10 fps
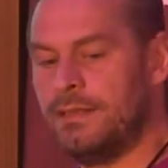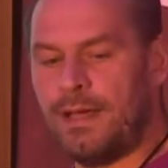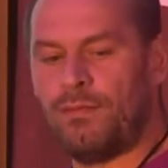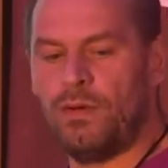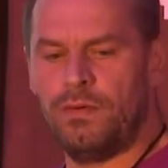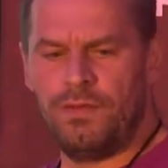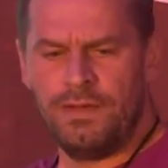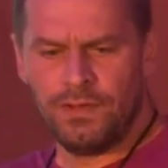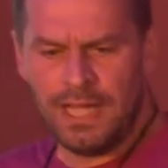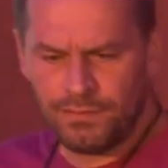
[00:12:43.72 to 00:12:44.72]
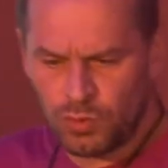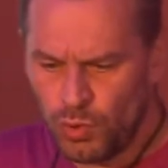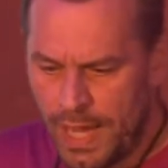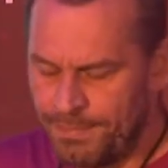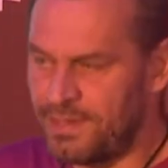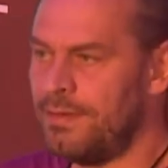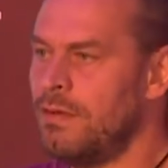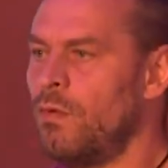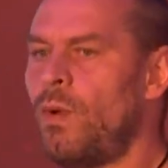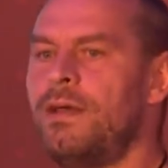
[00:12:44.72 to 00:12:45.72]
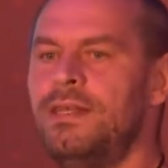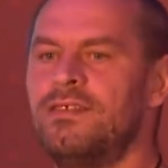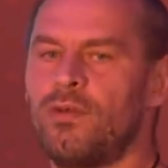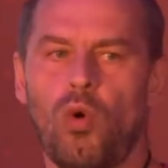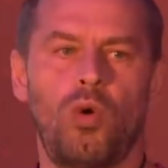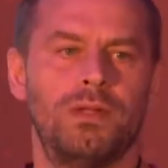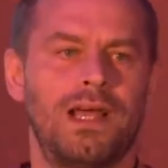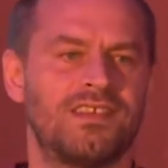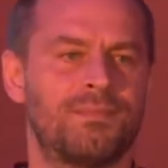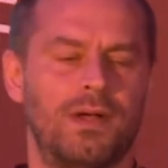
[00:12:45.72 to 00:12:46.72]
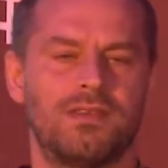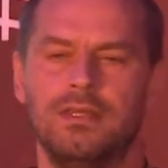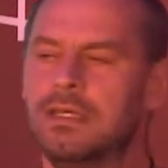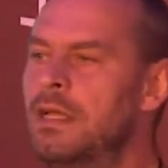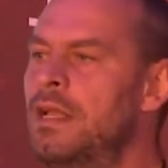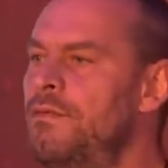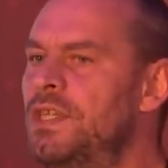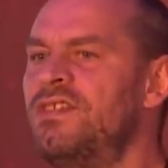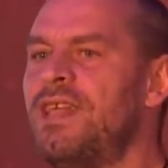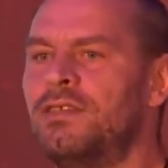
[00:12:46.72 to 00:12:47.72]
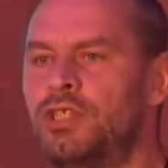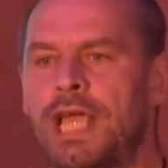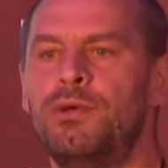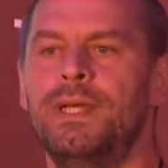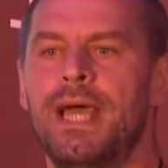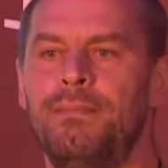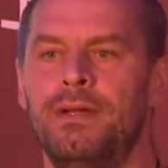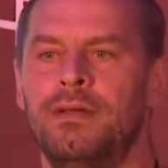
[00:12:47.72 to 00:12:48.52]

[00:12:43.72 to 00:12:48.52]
demo, we will have two apps. One is Oblast Puzzle, which is a genuine app.